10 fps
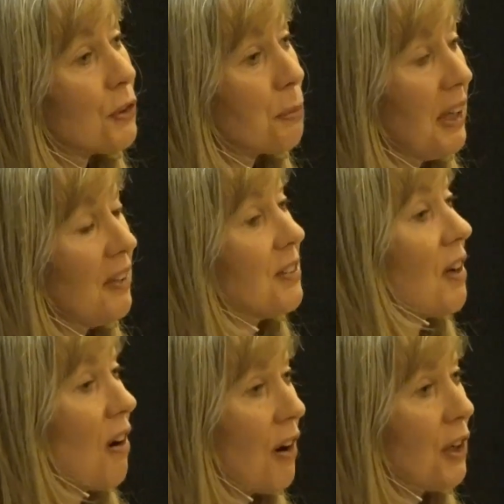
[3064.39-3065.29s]
space
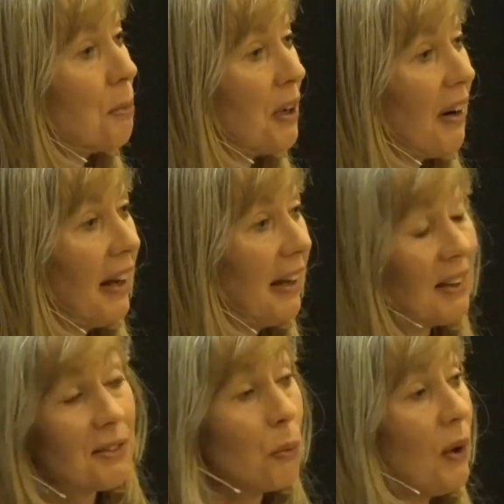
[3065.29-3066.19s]
to occupy
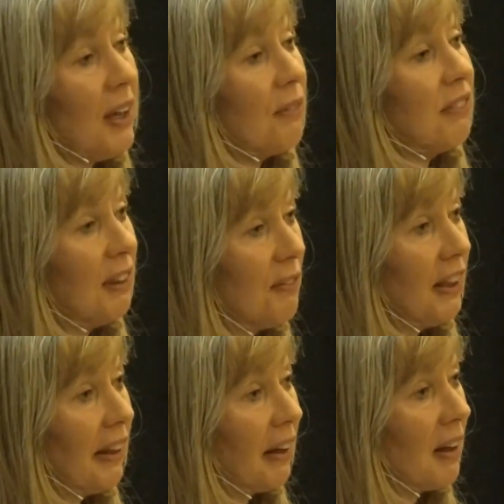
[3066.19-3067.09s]
as a way of
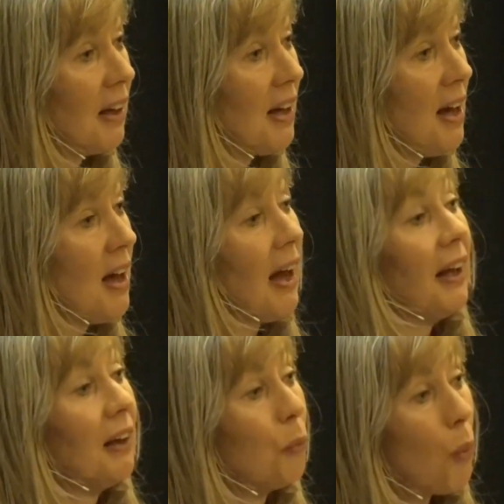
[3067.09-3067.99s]
living.
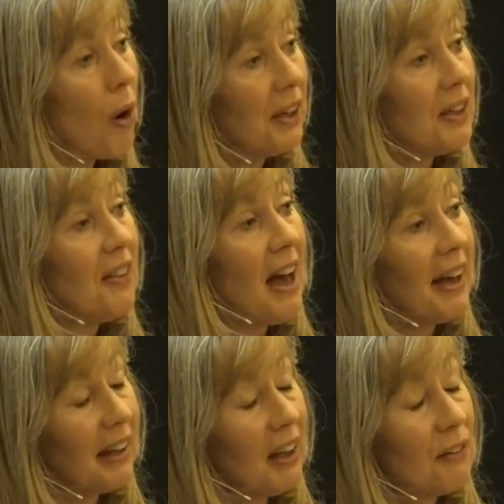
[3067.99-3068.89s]
And I wanted
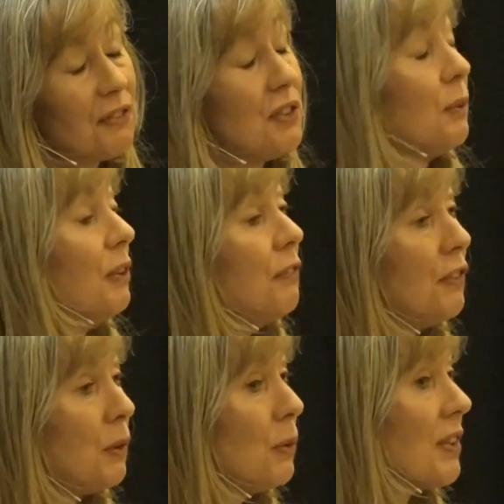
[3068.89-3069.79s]
that gift to
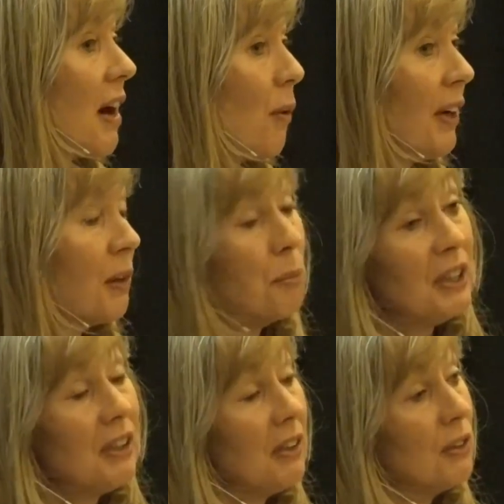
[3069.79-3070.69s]
infuse how I
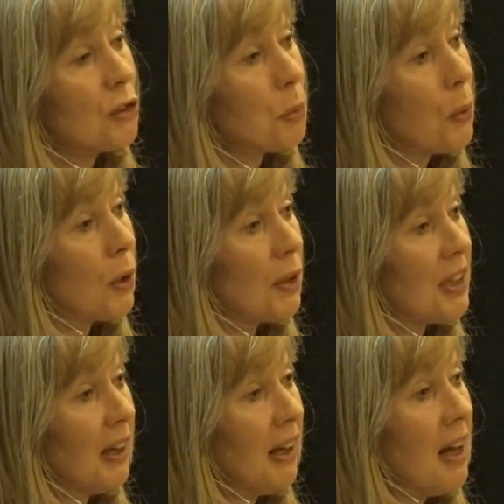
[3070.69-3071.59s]
competed in sport.
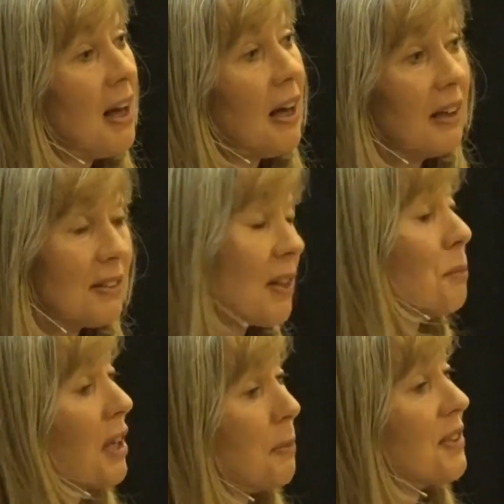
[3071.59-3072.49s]
And
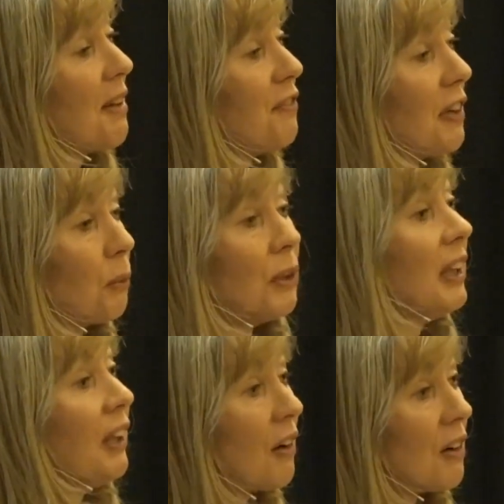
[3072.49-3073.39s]
sometimes that felt
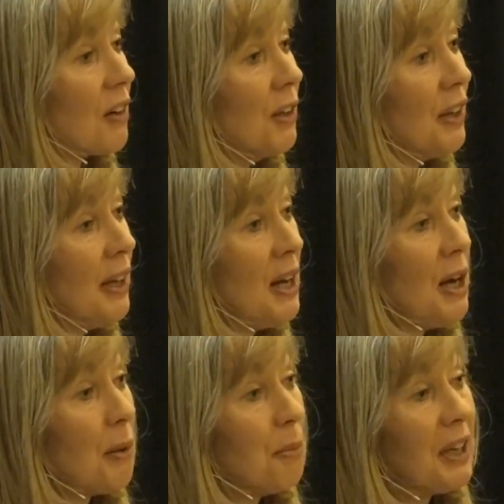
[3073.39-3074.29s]
really hard
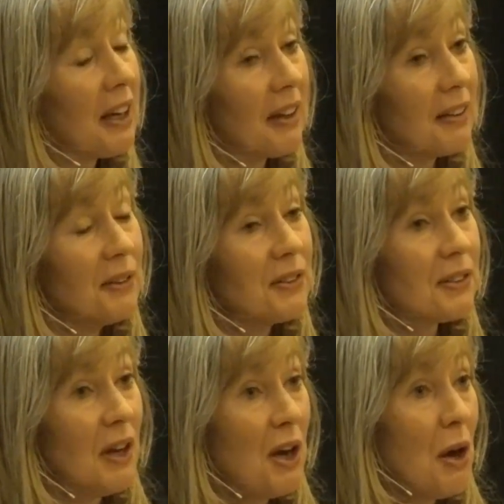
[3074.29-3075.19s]

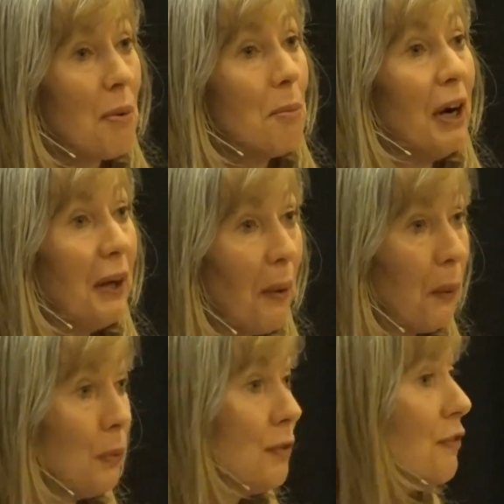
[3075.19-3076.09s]
because my
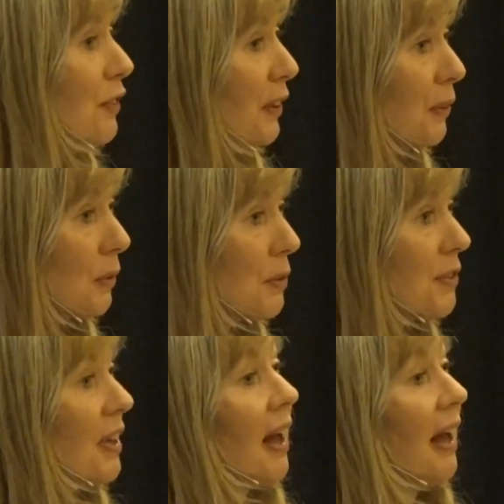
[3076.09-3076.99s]
own
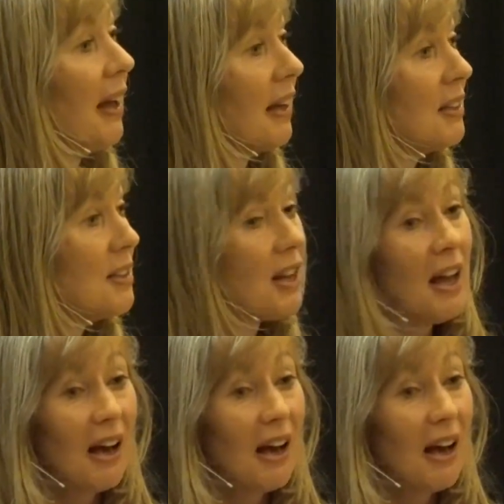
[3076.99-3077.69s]
fears and